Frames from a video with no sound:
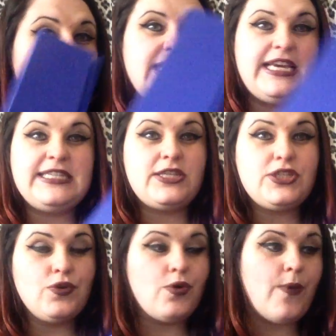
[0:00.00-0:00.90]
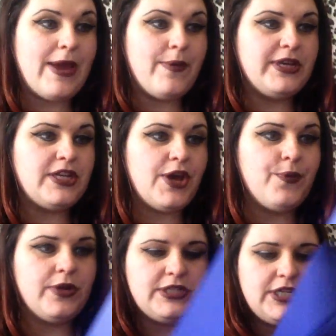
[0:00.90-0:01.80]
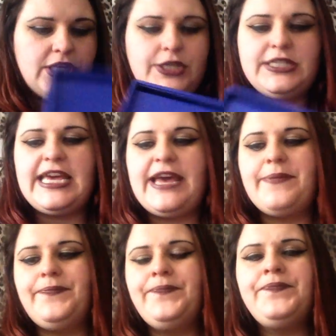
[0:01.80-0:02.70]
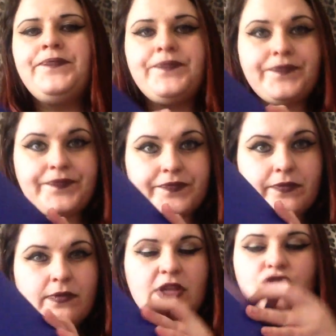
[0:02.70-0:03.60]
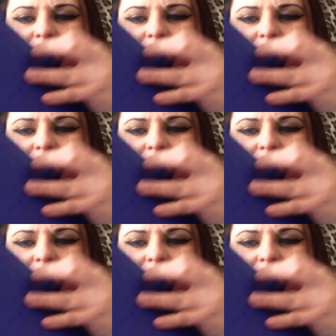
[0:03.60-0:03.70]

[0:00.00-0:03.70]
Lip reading: so it's easy to store away when you don't want to use it. It's